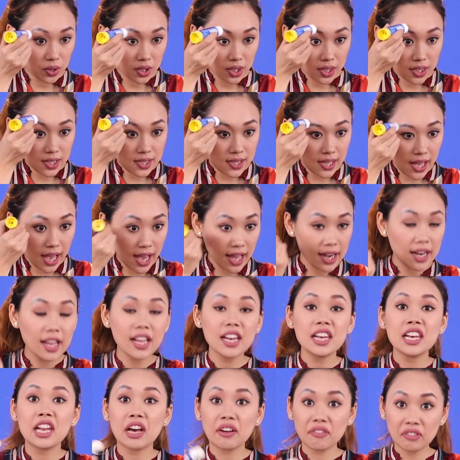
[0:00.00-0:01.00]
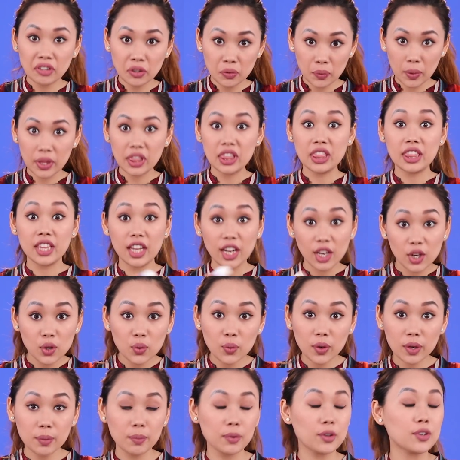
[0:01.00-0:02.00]
this and I love it when they
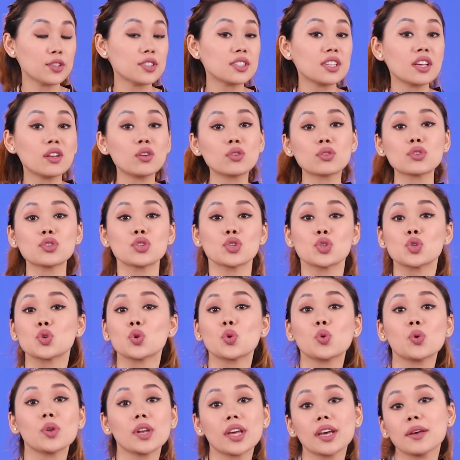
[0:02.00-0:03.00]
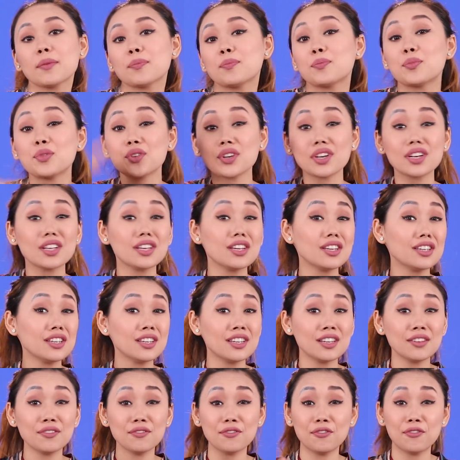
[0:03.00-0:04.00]
do it because they look so like
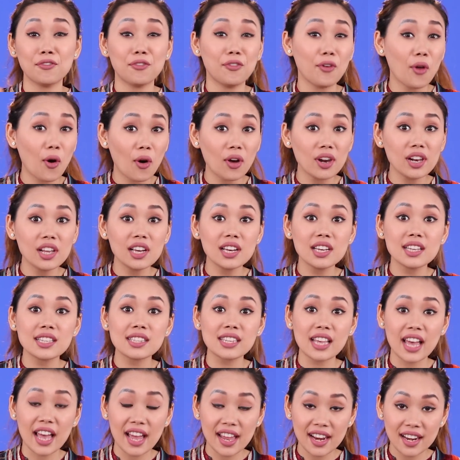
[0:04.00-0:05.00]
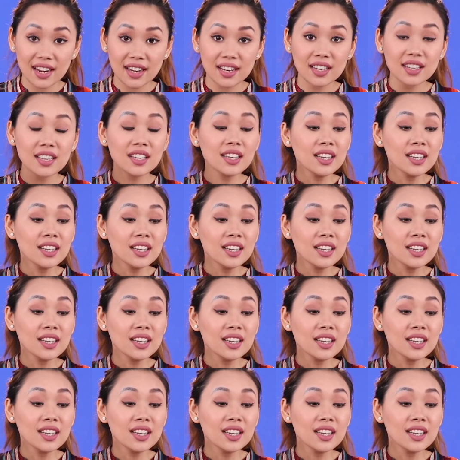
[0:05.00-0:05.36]
pretty and flawless, and